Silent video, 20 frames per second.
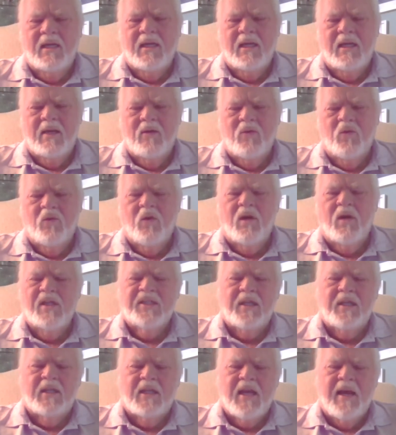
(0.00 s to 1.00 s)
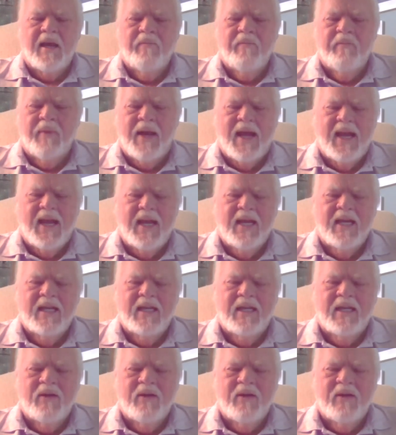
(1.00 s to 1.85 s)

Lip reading: it wasn't that bad.